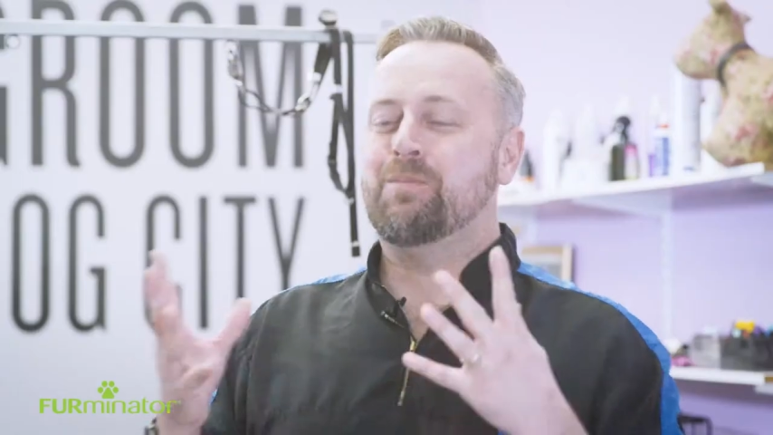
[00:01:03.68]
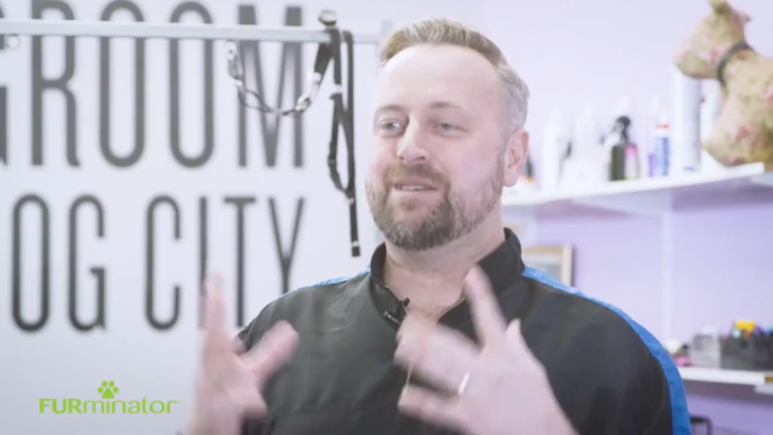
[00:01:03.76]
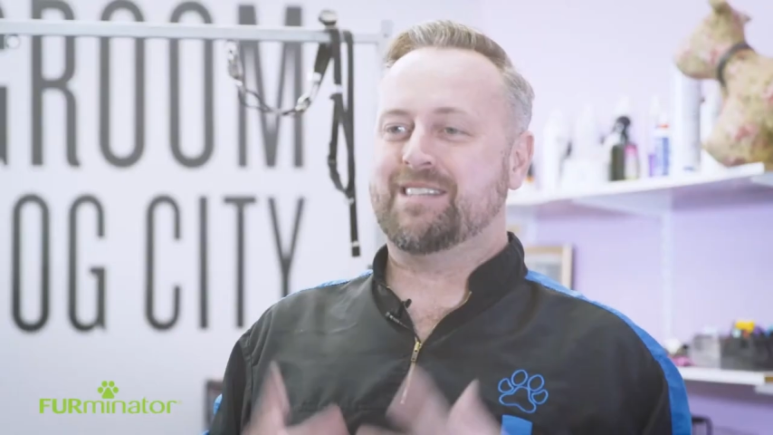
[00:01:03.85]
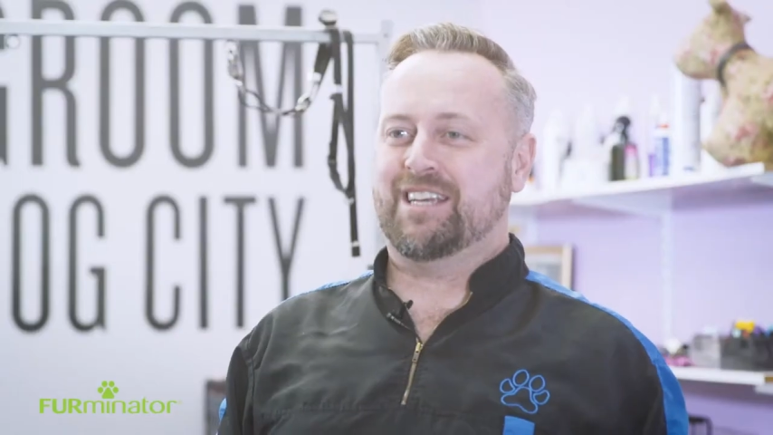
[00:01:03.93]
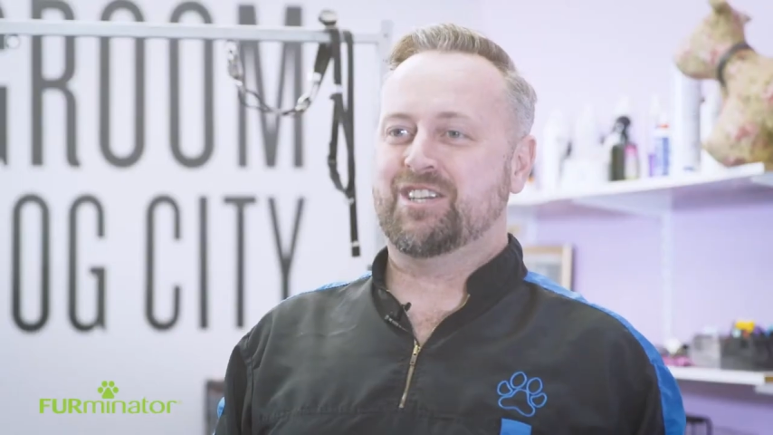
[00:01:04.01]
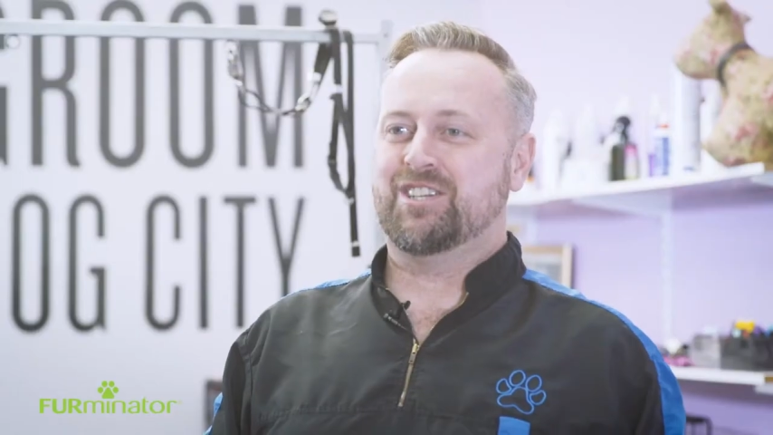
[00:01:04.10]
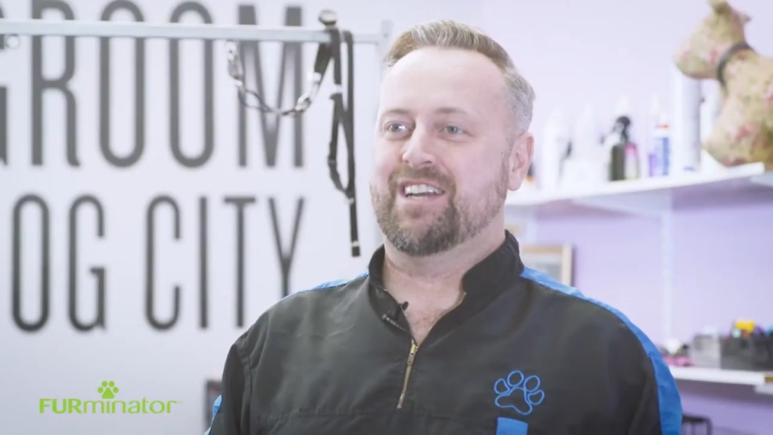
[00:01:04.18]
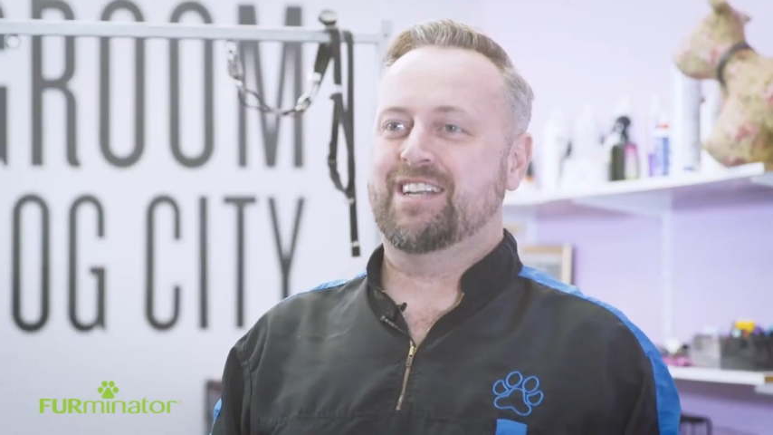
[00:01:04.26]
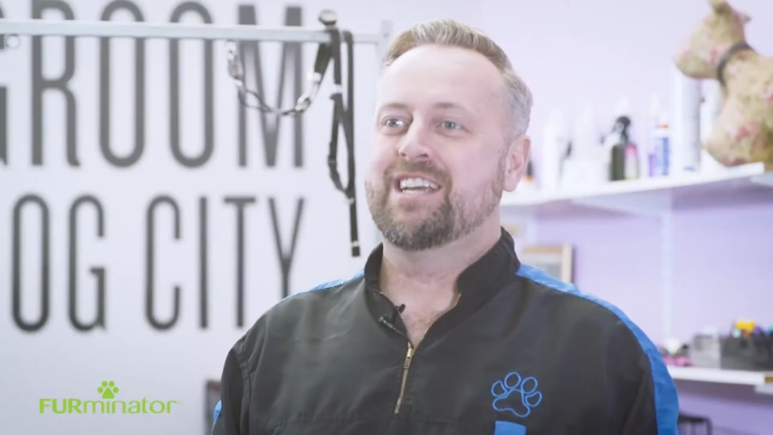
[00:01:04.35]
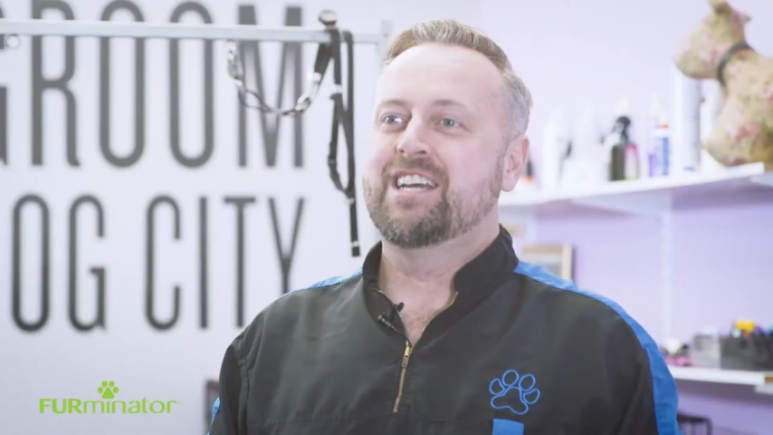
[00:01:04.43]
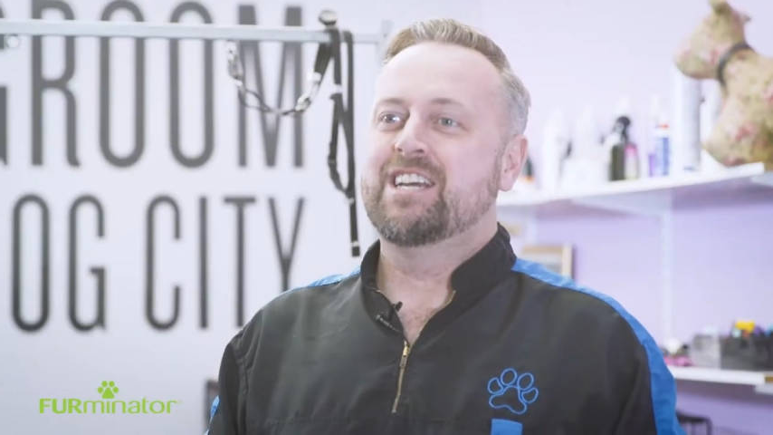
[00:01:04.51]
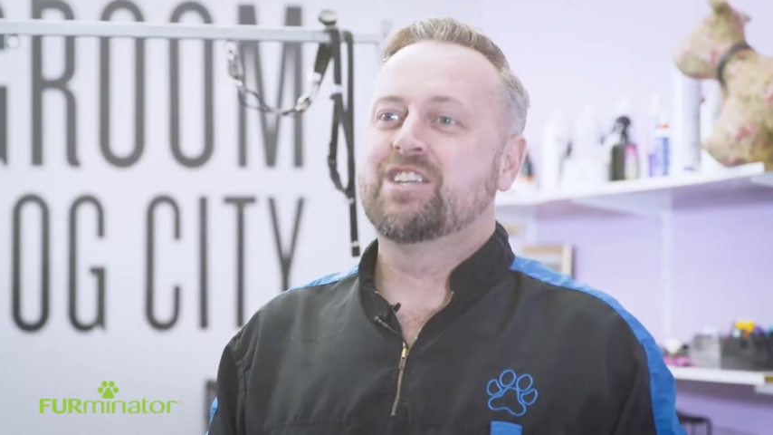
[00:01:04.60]

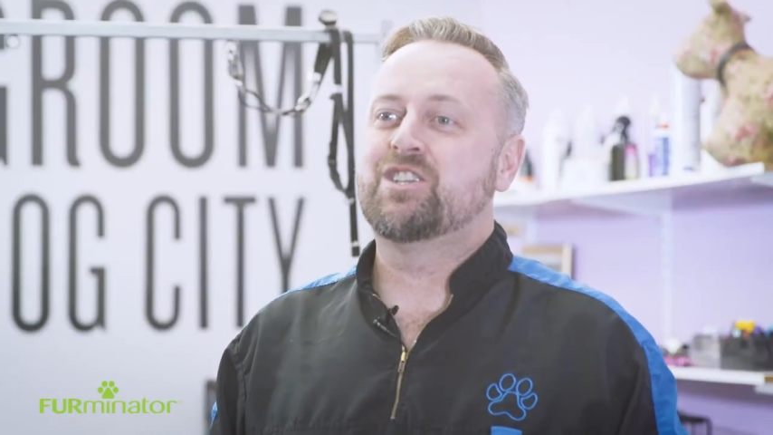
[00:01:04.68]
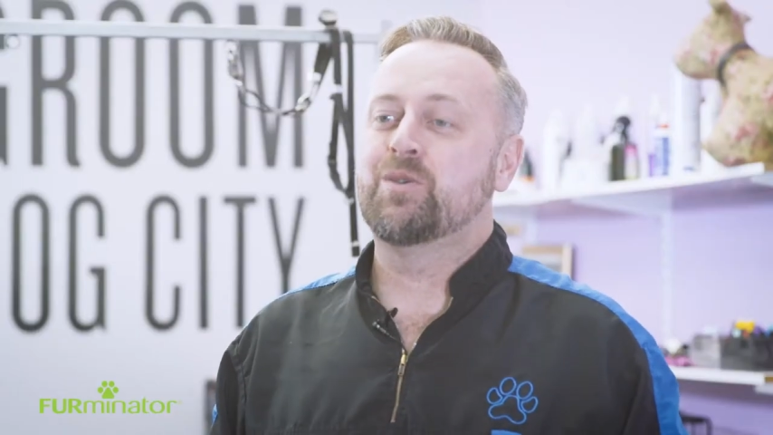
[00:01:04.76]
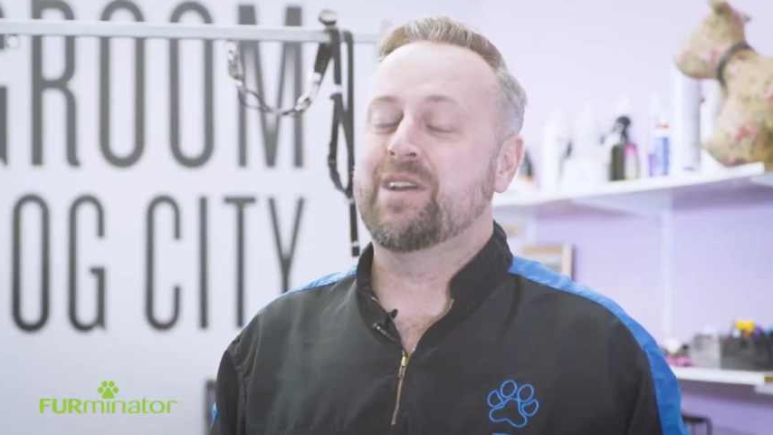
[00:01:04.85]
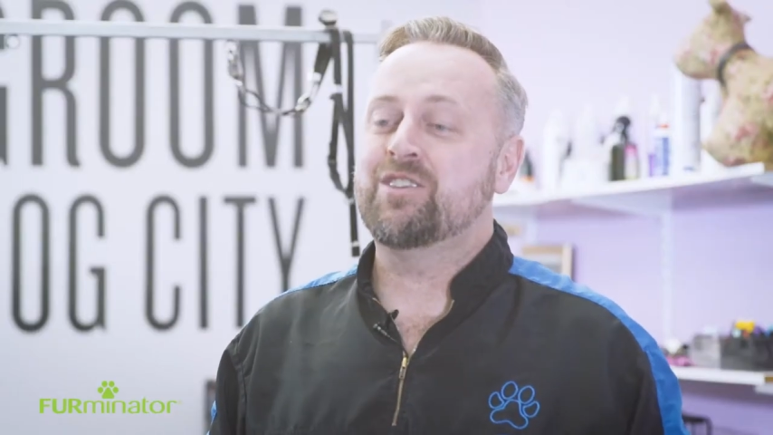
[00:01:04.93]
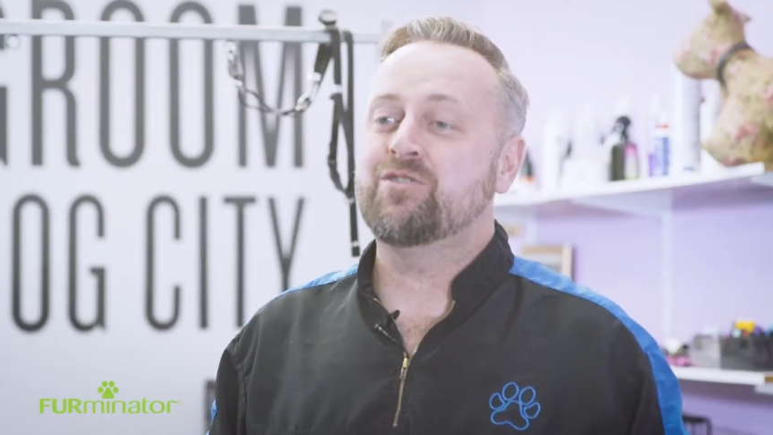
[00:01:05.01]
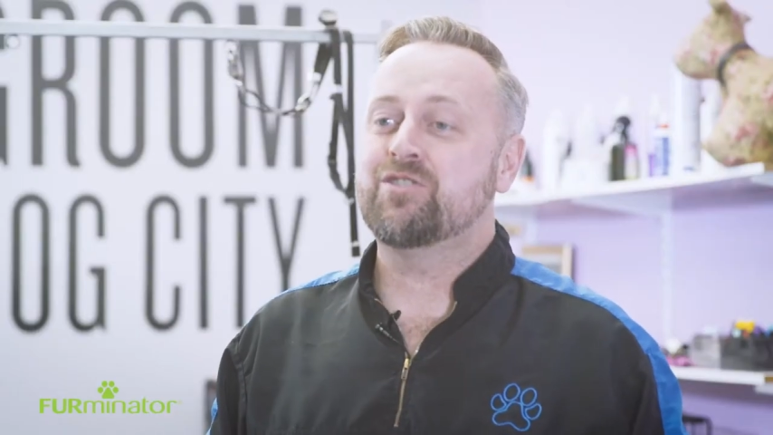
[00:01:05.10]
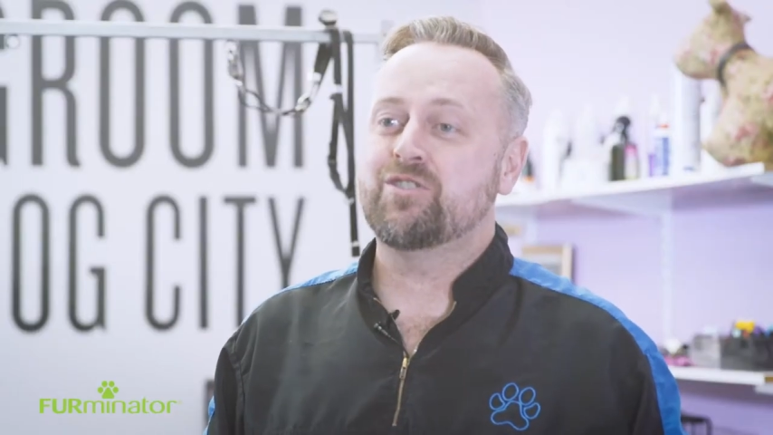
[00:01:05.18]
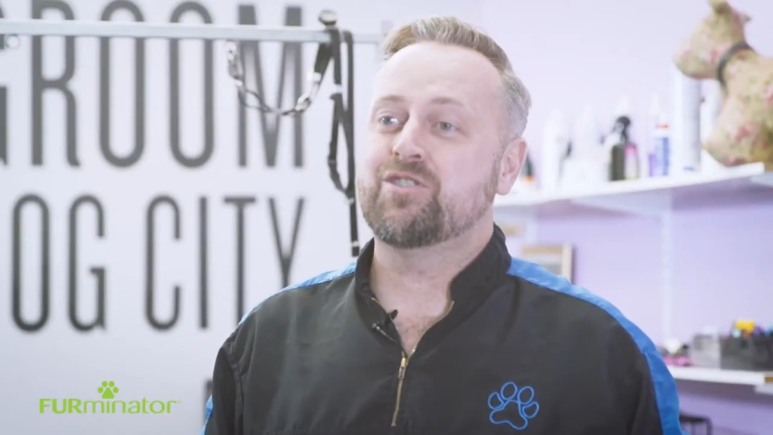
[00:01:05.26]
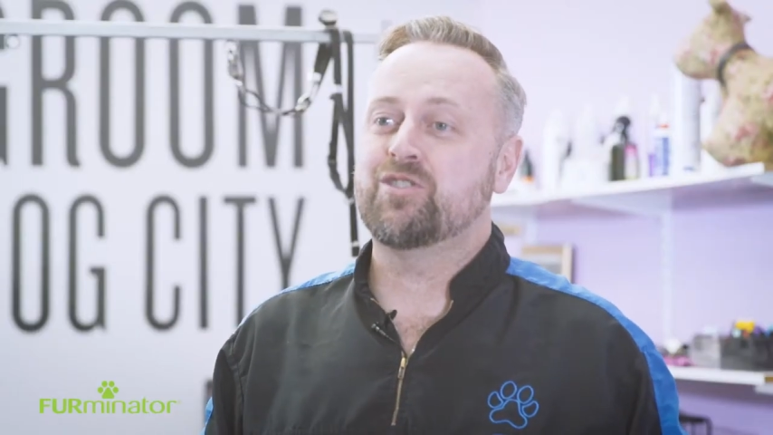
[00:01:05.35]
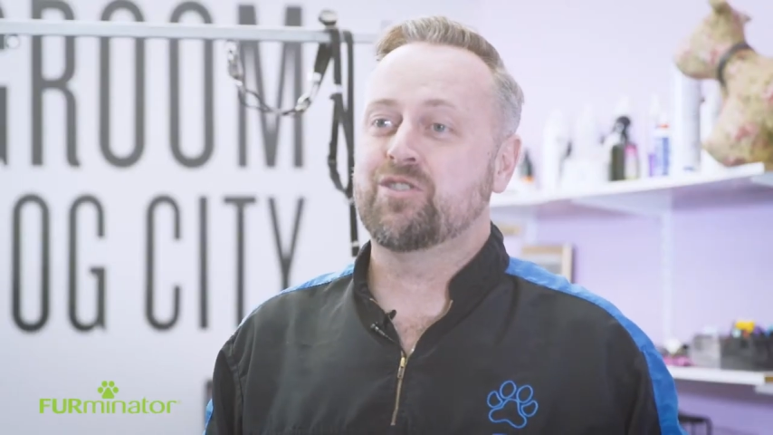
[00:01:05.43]
position to introduce